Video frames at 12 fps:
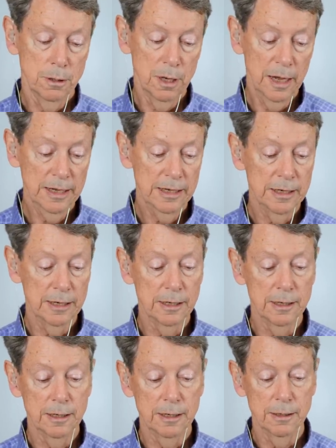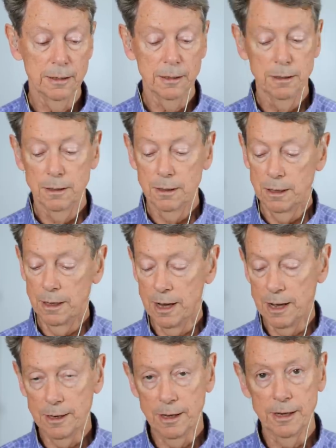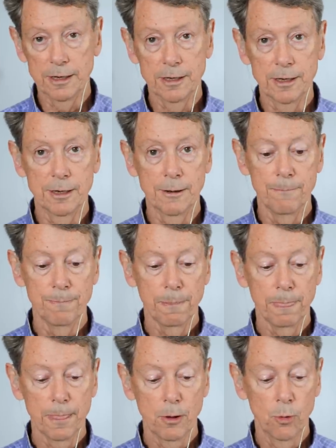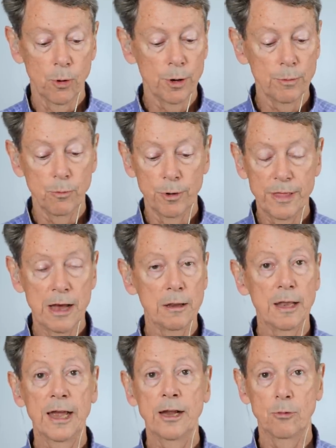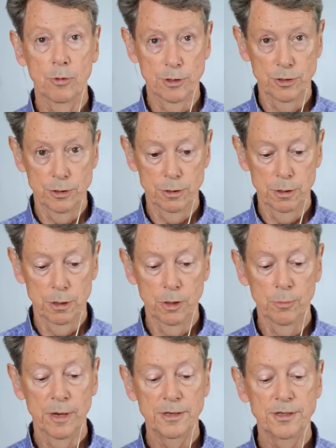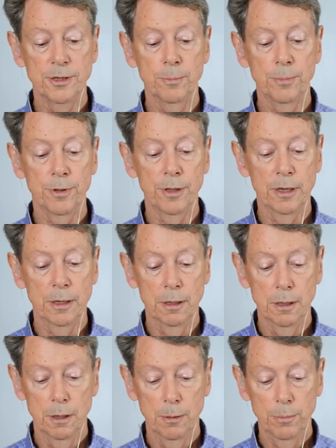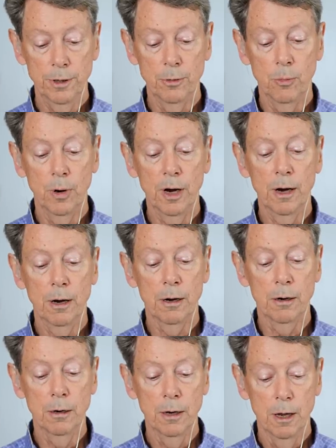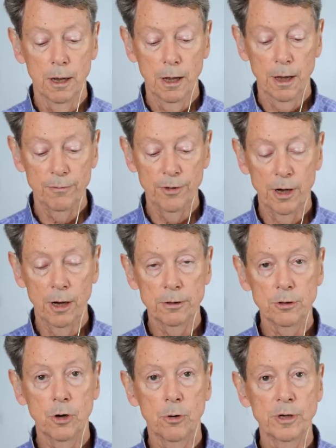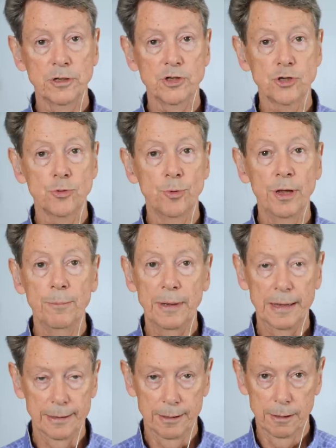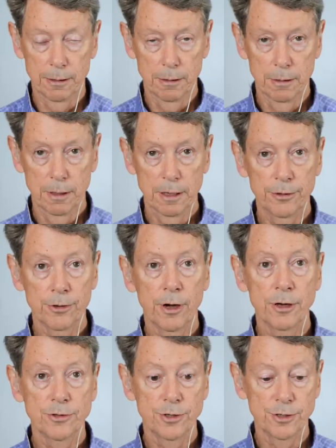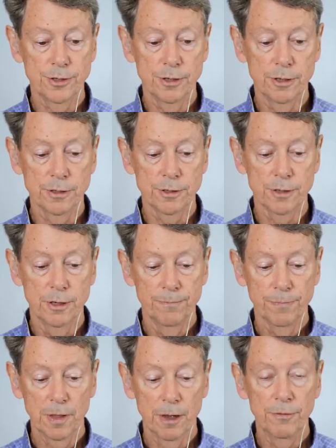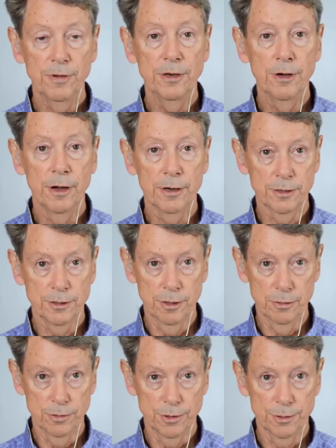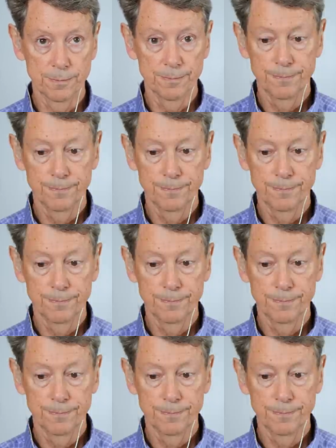liking, not liking, or without language. You might simply be aware of the ongoing streaming in consciousness of hedonic tones.